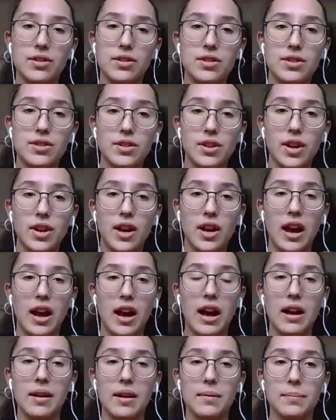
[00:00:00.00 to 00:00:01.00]
We're
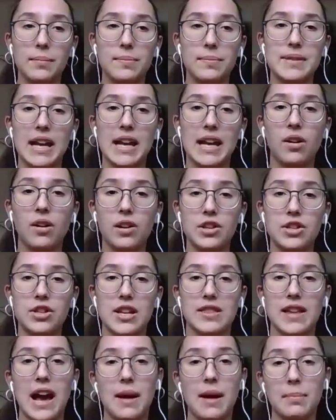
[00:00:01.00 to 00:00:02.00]
sure after those
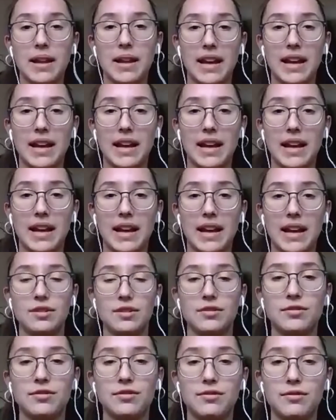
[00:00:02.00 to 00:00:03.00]
words of
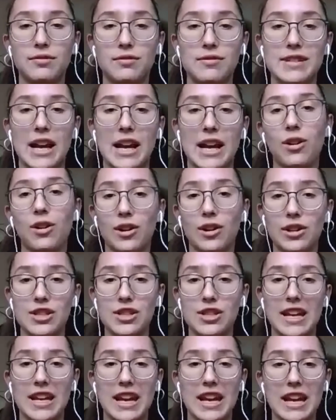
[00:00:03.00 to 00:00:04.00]
encouragement, the young woman
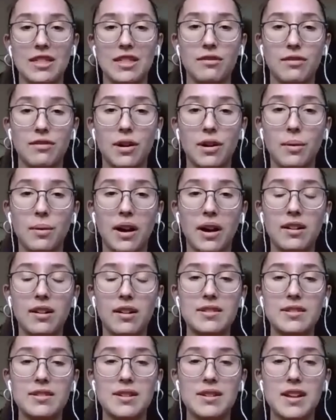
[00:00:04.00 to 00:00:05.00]
is going to
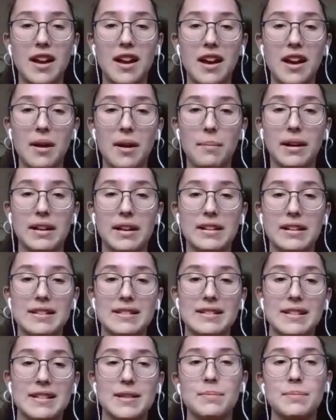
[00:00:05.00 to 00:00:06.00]
crush her job interview.